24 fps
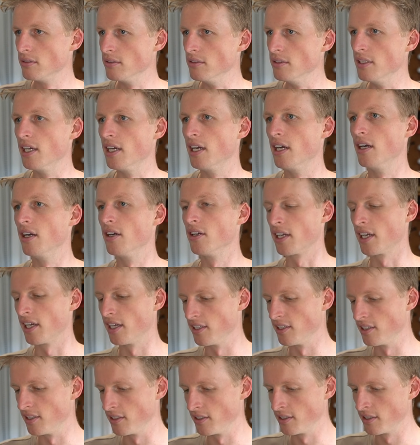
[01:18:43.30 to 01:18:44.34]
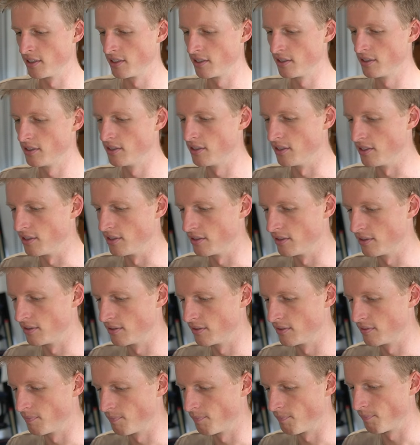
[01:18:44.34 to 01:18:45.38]
Yeah, okay.
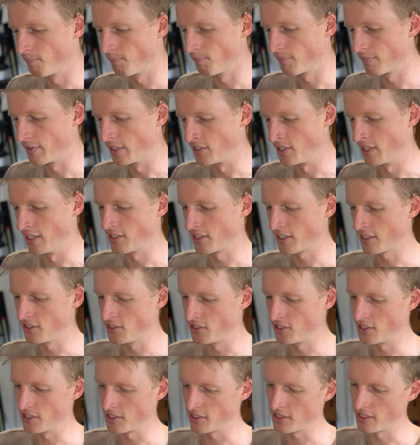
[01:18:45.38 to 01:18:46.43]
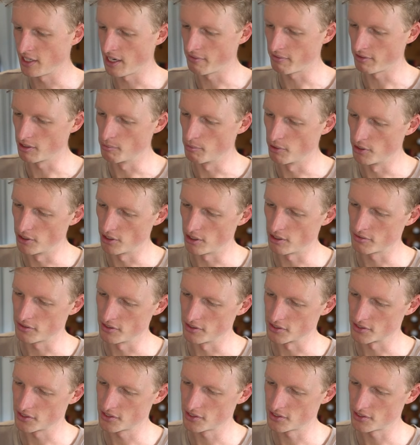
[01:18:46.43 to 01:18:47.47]
It sounds like he's suggesting having the motor off to
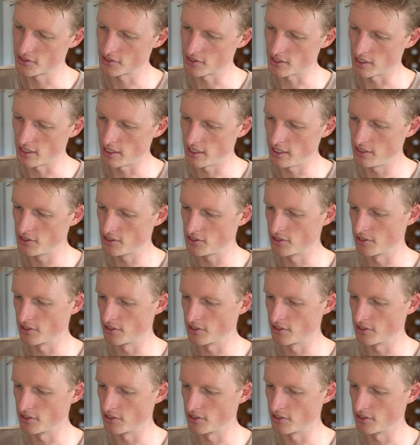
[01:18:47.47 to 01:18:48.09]
the side,